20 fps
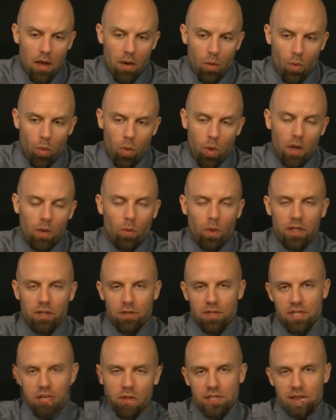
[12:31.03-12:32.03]
What
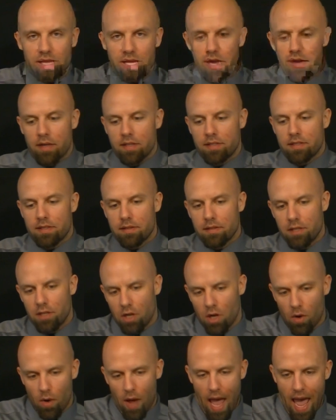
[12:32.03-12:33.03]
they're saying there is,
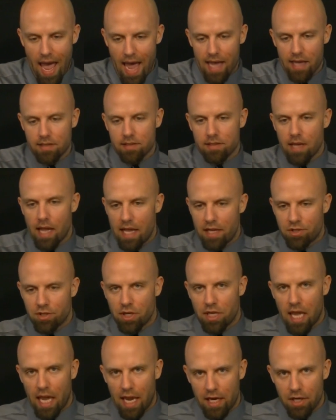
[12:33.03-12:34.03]
as
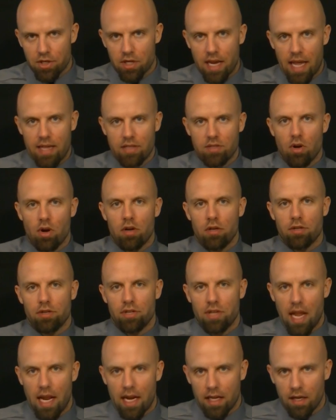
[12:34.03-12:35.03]
education, as our
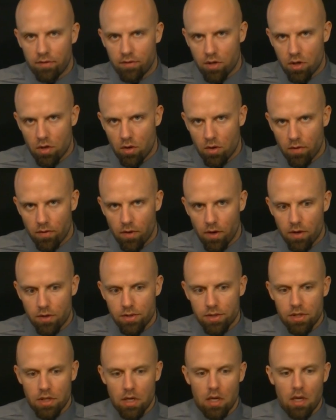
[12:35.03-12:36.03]
understanding of the
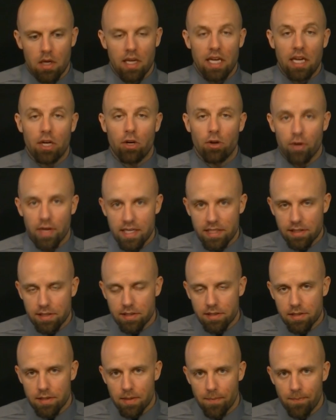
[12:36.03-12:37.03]
universe
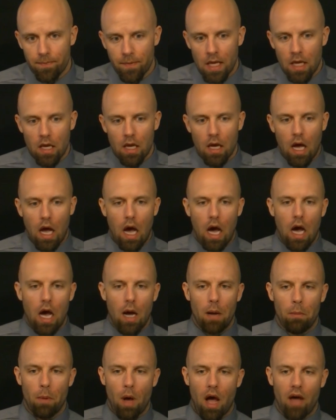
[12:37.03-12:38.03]
increases,
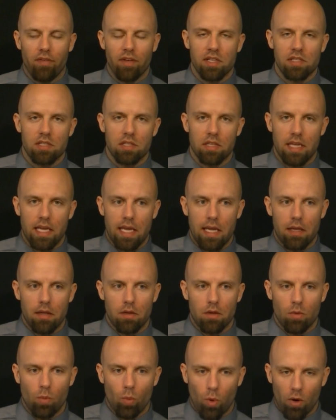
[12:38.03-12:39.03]

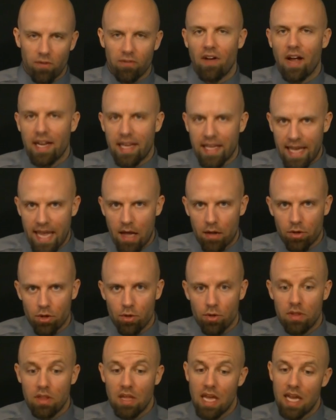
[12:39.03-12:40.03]
obviously we're finding out
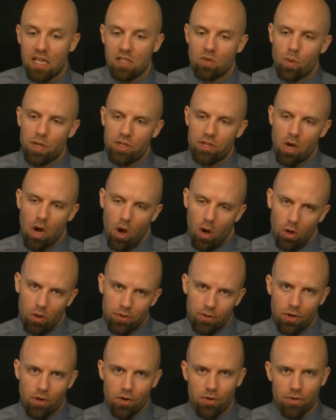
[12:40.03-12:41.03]
new things, which
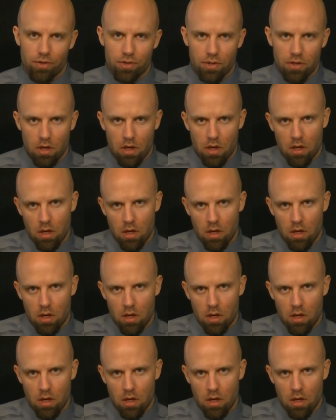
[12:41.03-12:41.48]
alters